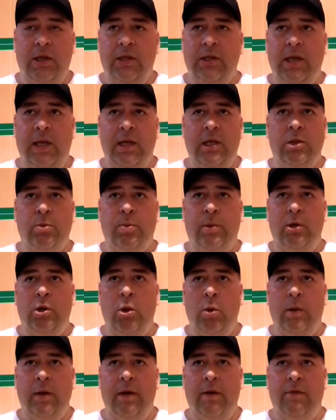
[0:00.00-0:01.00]
He said he's been
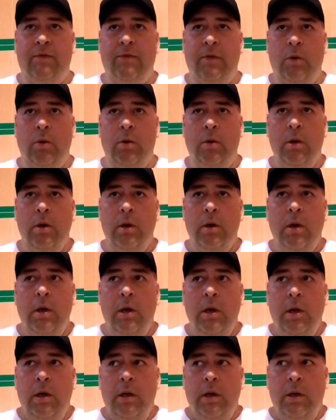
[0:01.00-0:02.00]
doing it for
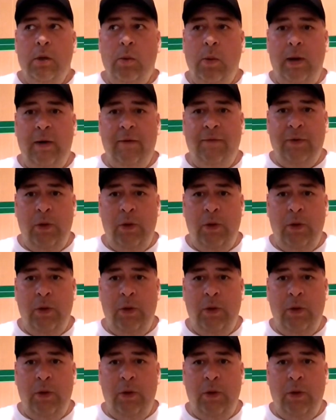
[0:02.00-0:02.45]
quite a